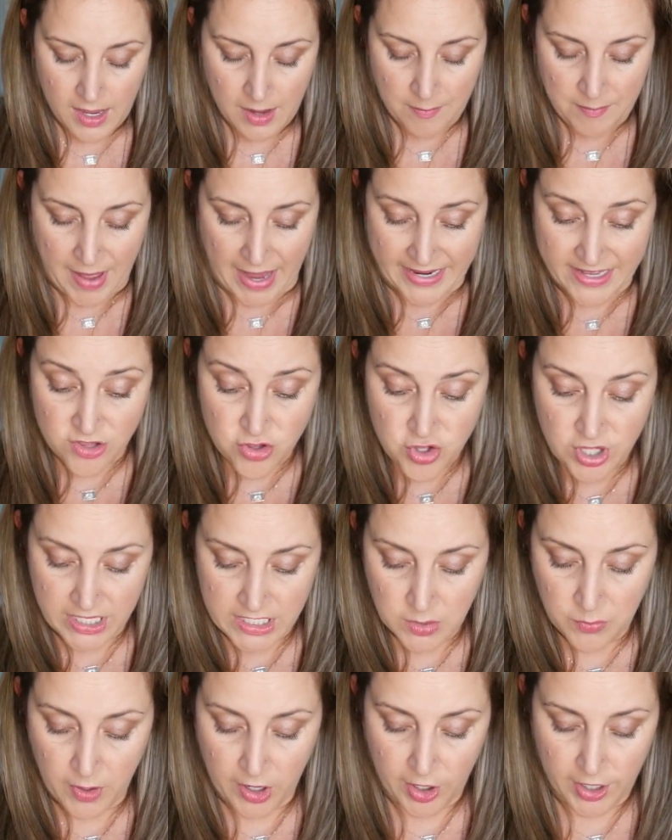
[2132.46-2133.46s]
back in
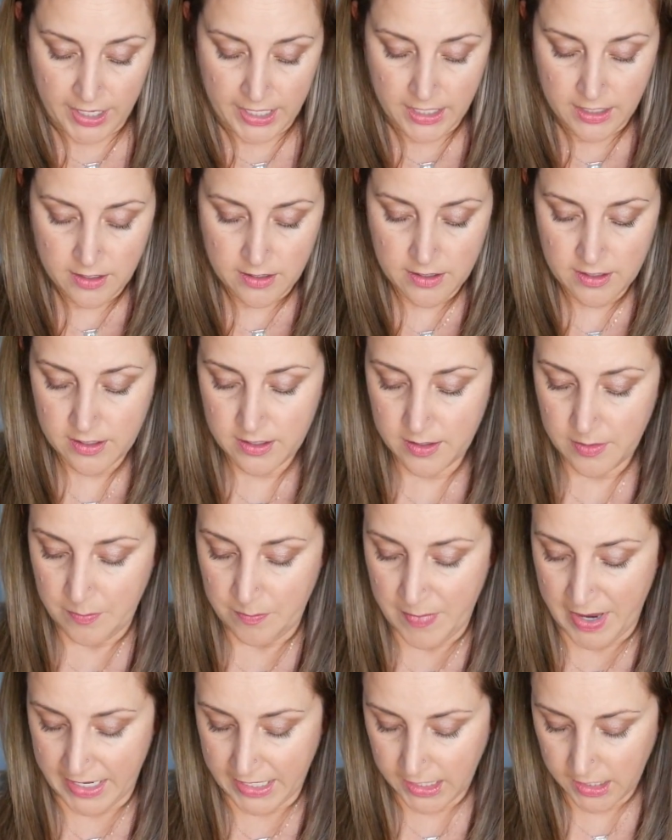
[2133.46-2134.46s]
January,
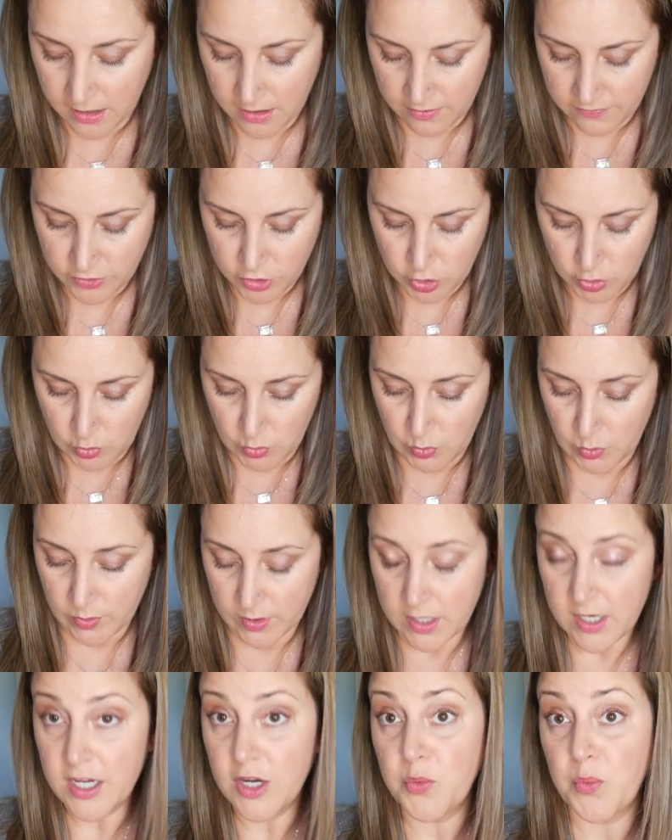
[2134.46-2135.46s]
many of you
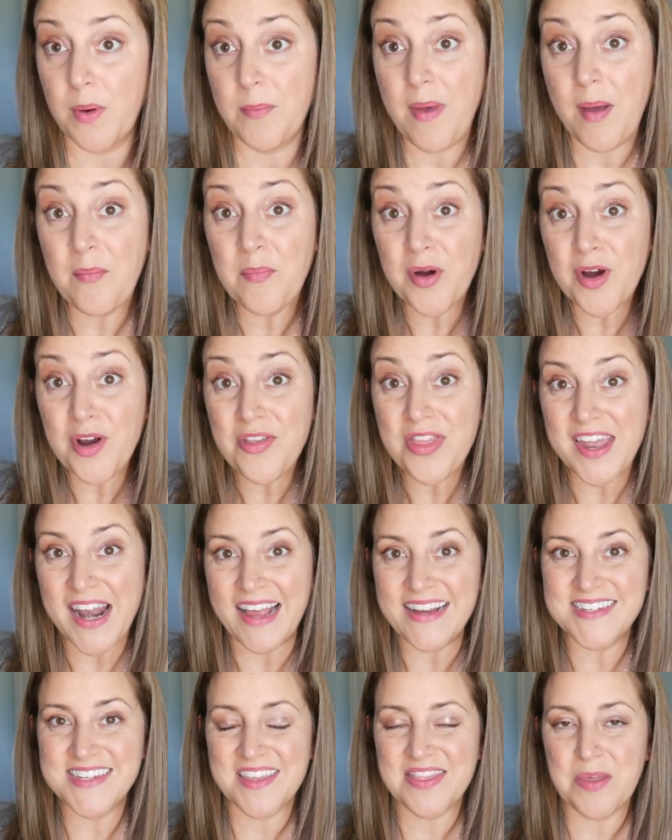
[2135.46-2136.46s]
remember that
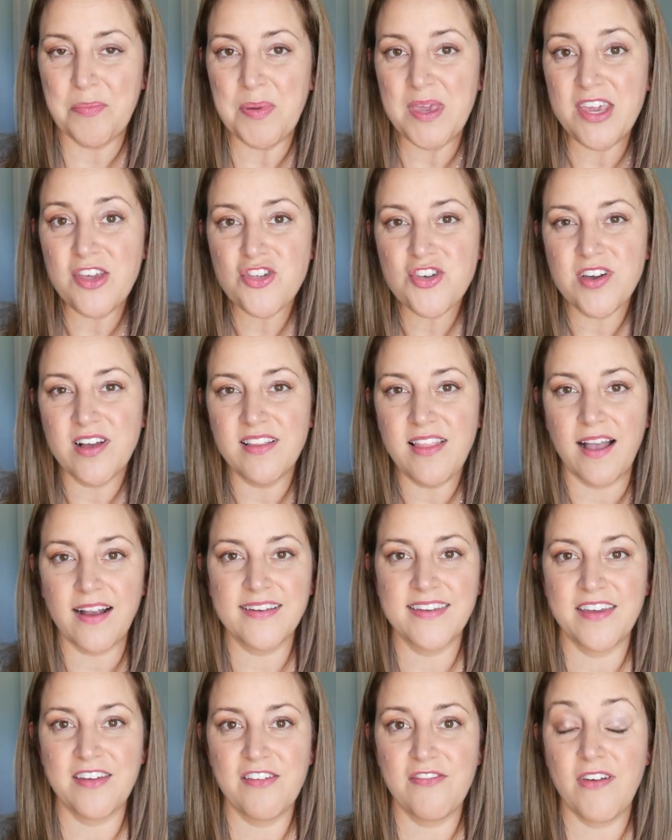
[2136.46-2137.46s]
I did the Peach
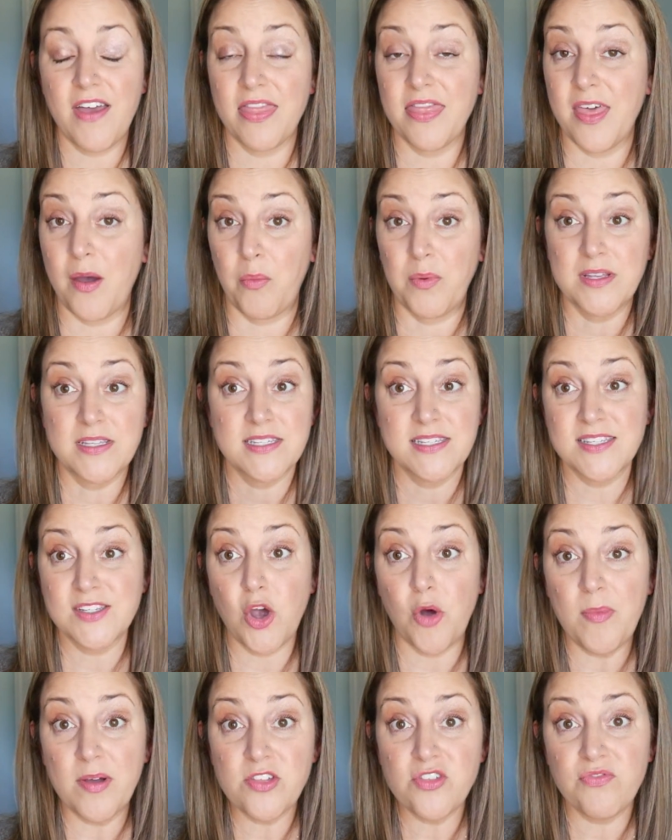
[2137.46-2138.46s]
Collective. That was
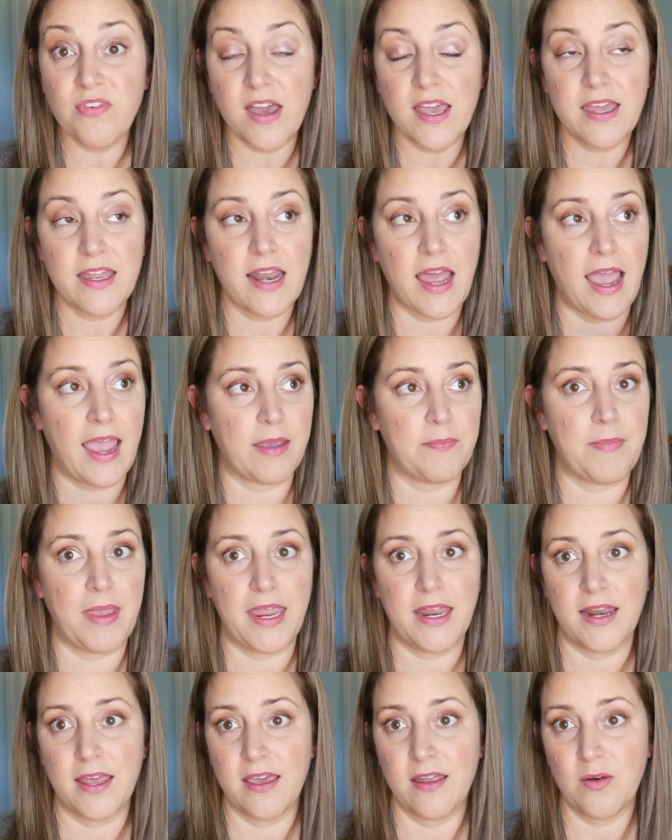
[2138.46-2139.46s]
so much fun. I
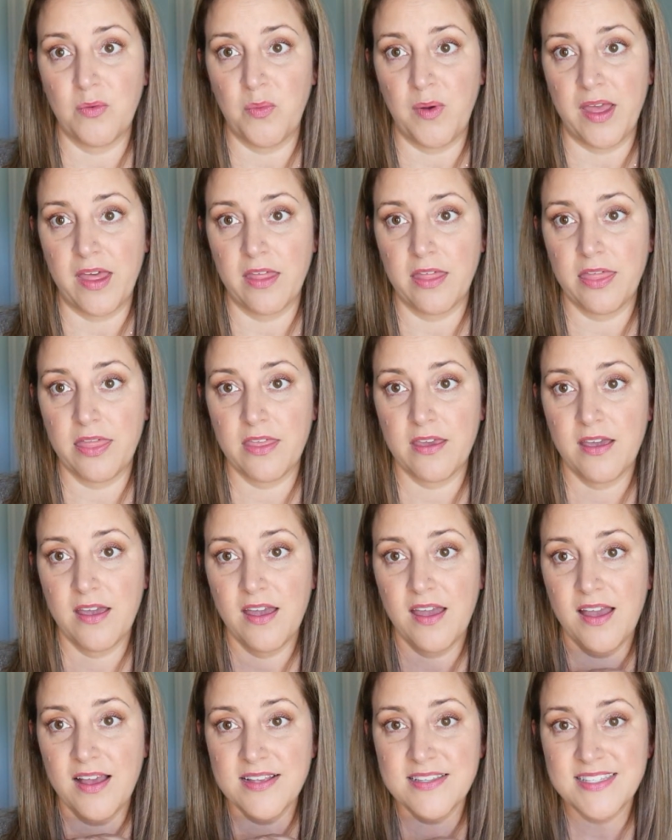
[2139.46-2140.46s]
made it with
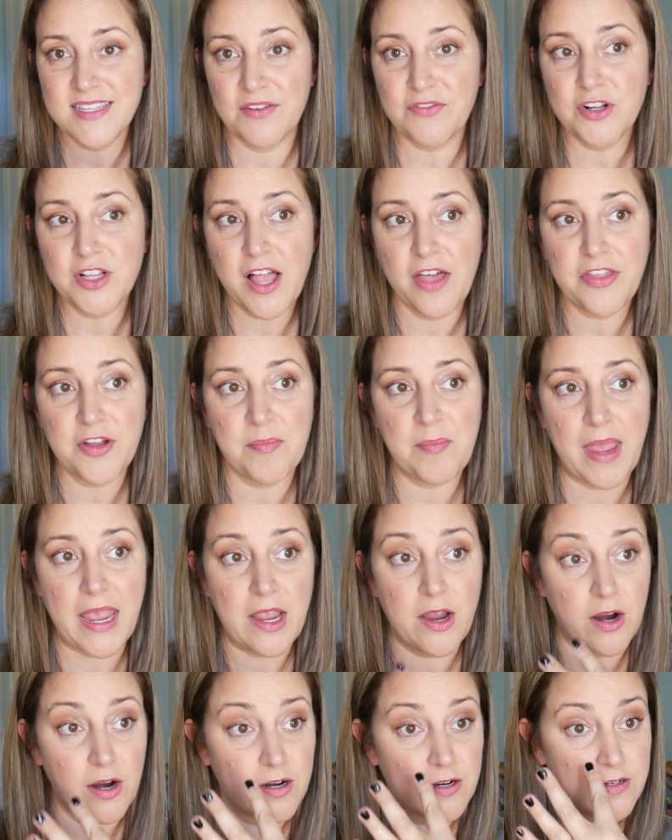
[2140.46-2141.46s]
several other
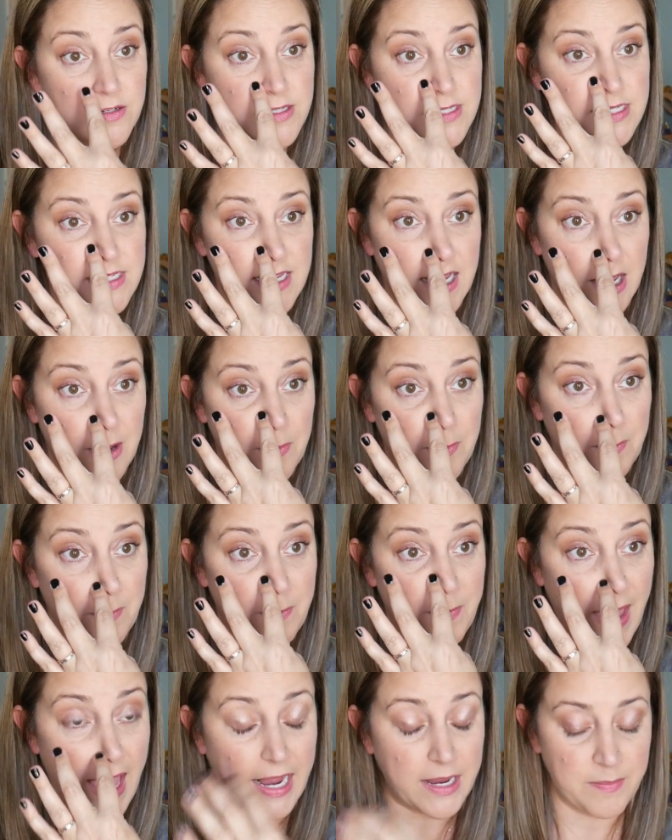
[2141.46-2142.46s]
makers,
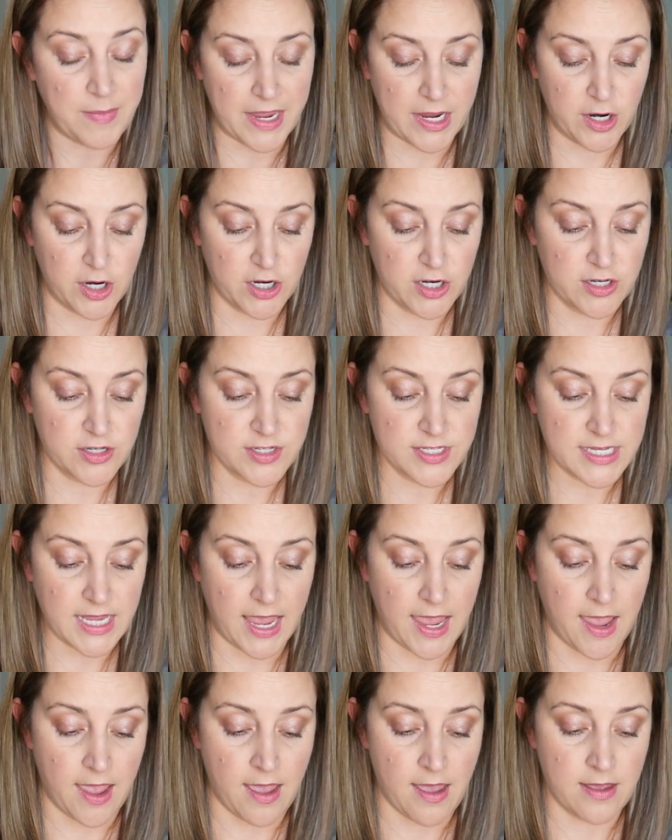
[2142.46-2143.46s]
bag makers,
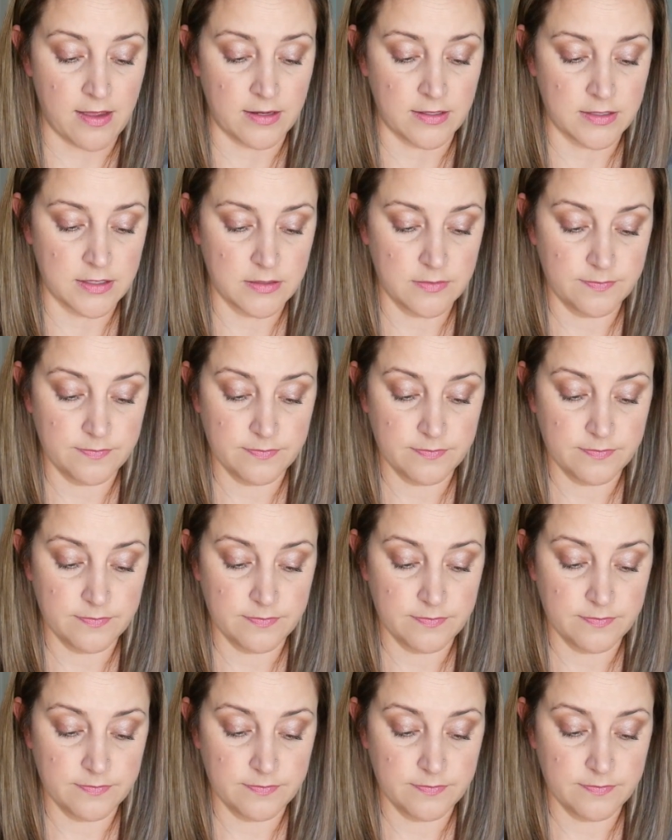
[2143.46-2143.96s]
and